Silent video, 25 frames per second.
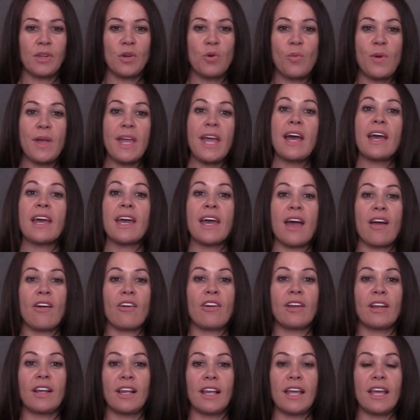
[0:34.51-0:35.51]
We are
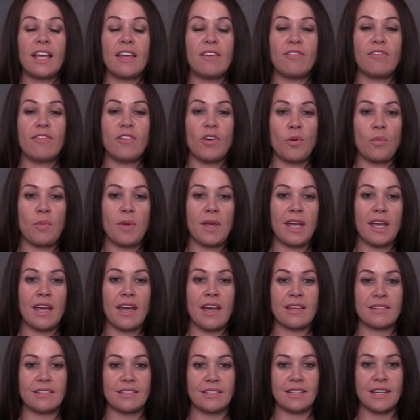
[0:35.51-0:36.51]
currently filming
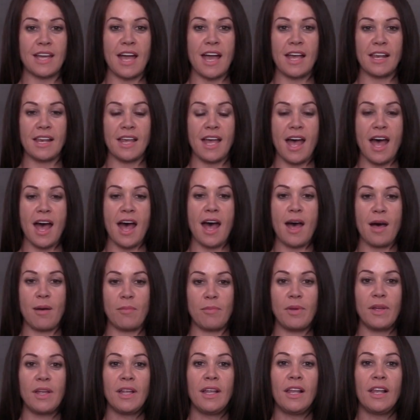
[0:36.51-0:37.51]
a
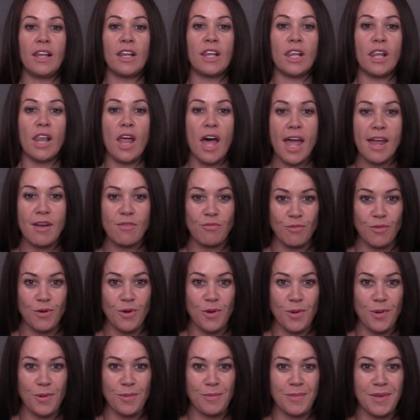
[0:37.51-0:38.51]
startup
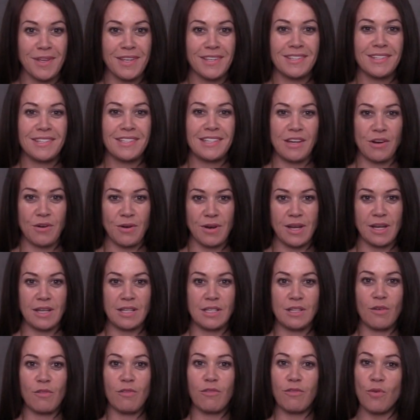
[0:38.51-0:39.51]
Lightroom
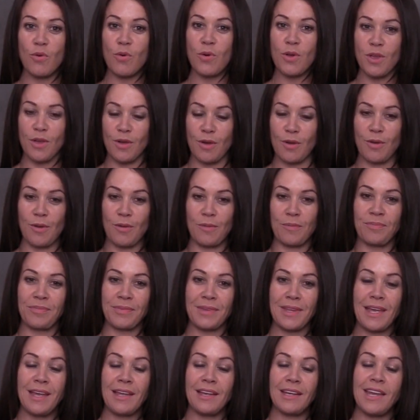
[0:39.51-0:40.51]
series for you.
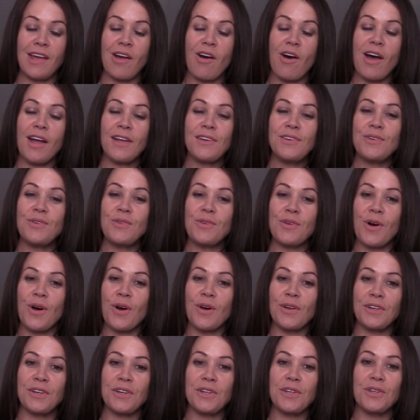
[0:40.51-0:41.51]
Now, I do
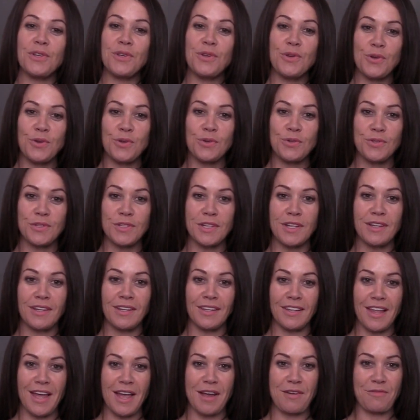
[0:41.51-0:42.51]
not use
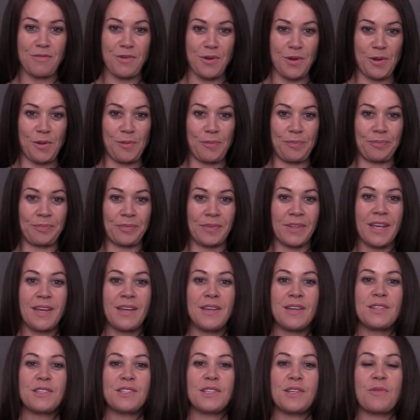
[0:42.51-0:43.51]
Lightroom,
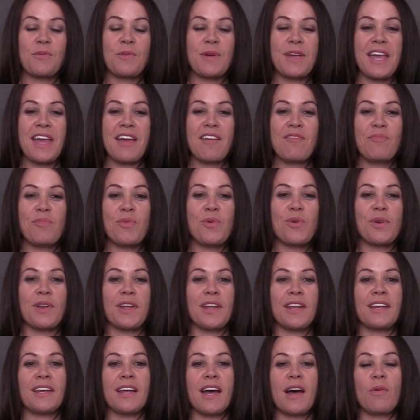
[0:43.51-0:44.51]
so we have brought
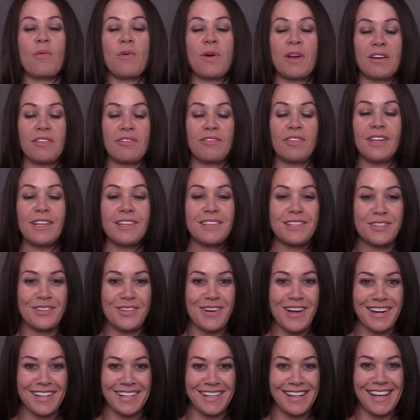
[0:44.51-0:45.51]
in a wonderful
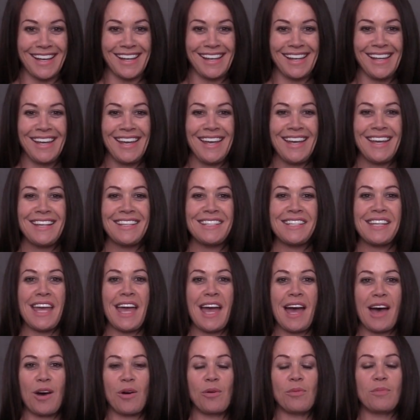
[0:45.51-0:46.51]
instructor to
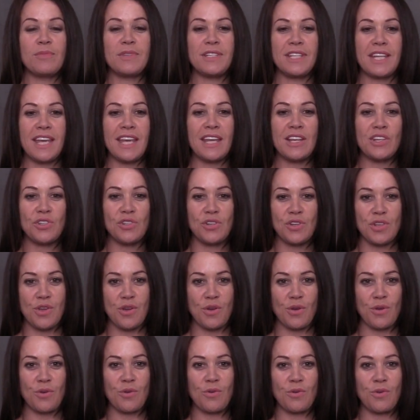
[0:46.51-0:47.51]
help teach
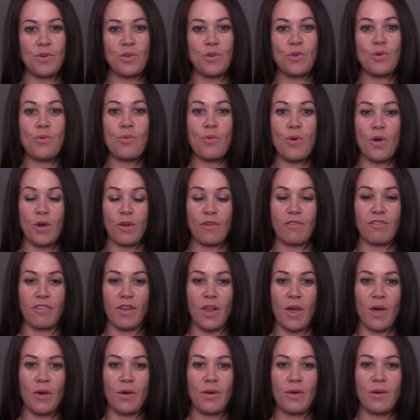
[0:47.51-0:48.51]
you your
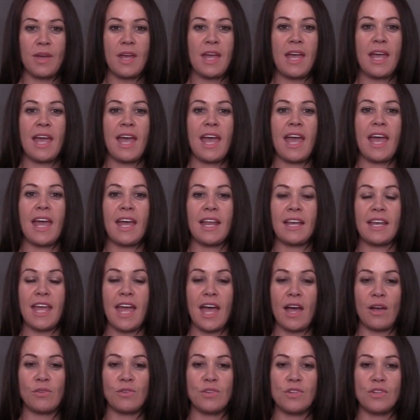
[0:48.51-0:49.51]
workflow and
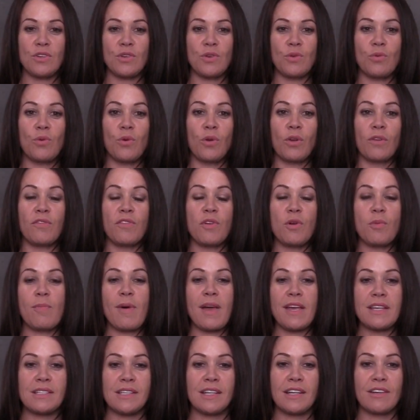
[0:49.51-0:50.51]
how to do all of your
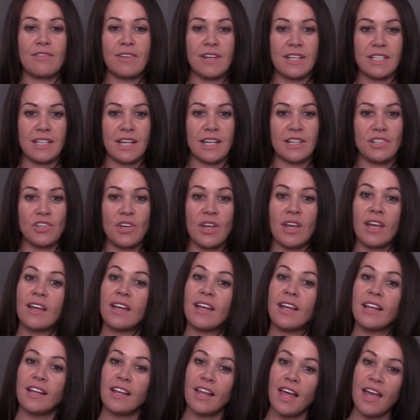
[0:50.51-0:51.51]
basic
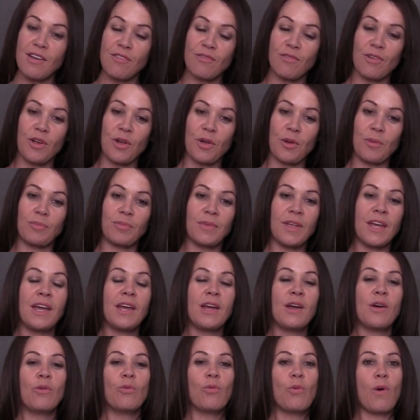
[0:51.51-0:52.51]
retouching in Lightroom.
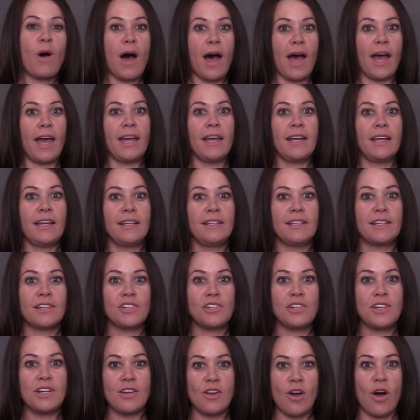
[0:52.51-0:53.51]
Why does
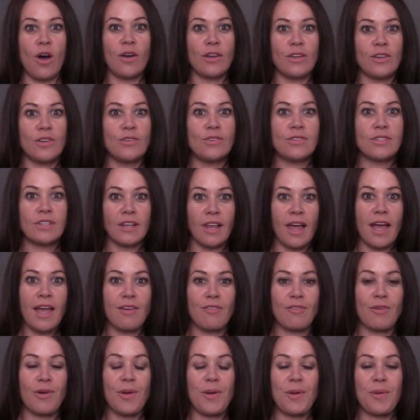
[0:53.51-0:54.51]
she not use
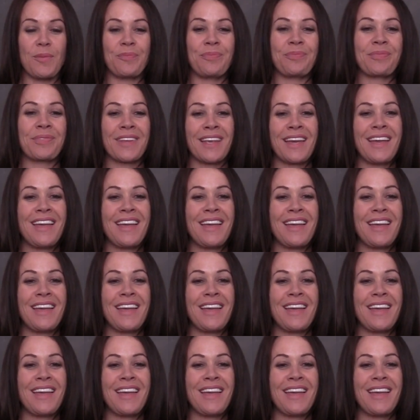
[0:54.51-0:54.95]
Lightroom?